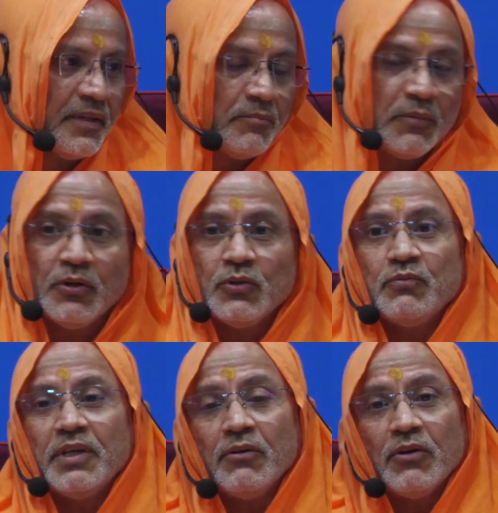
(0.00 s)
Because
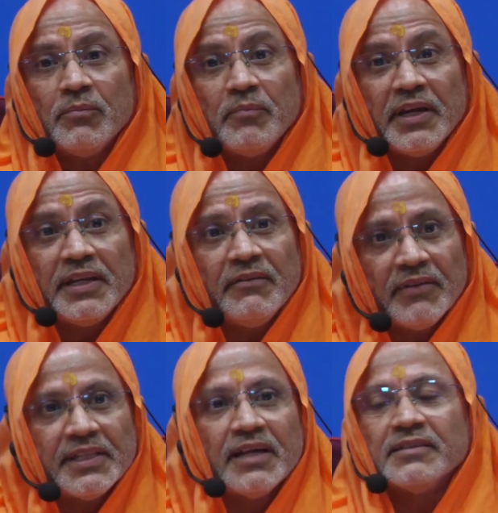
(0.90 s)
we have got many
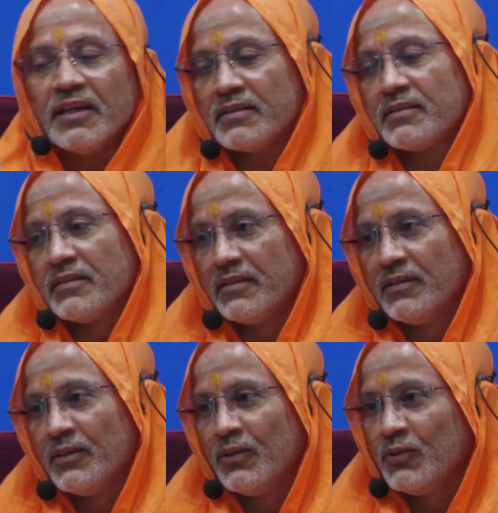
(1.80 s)
Vedantas.
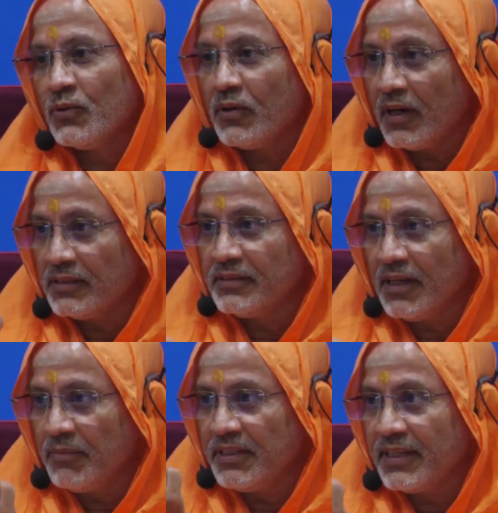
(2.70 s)
So Anta
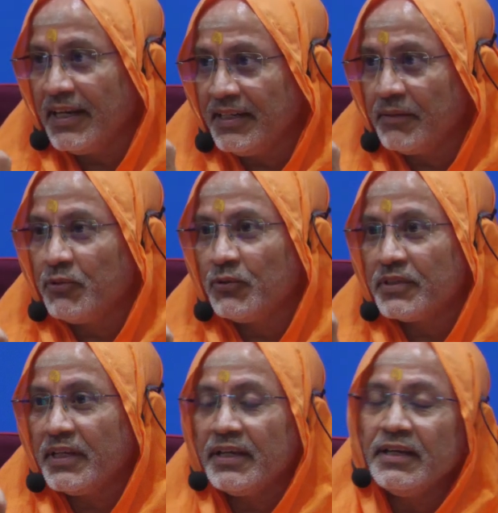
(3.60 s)
means end. If you
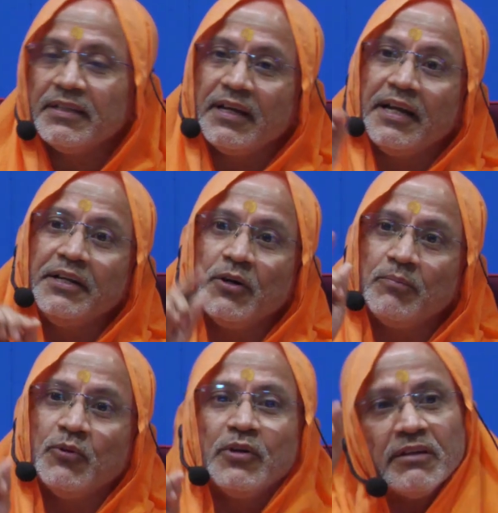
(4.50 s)
say the end of
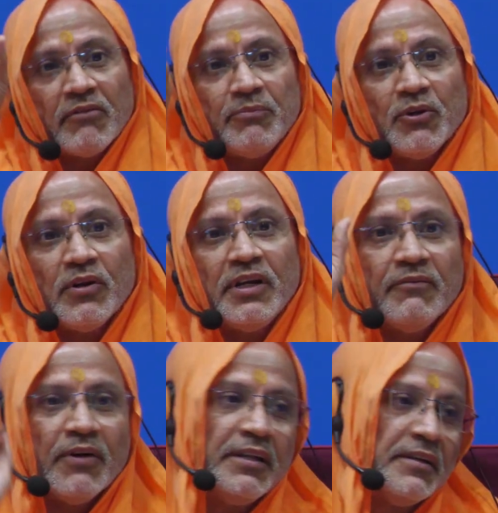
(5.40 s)
knowing will be only
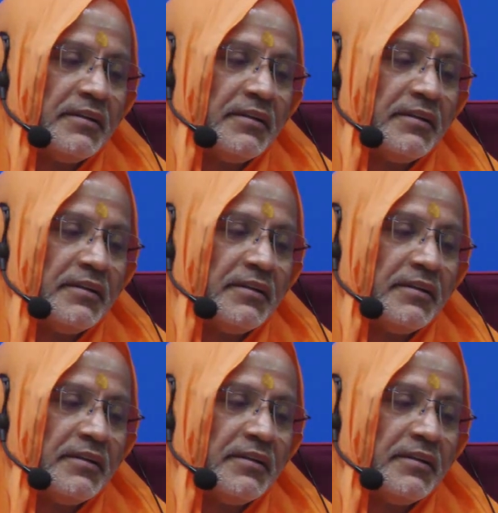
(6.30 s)
one.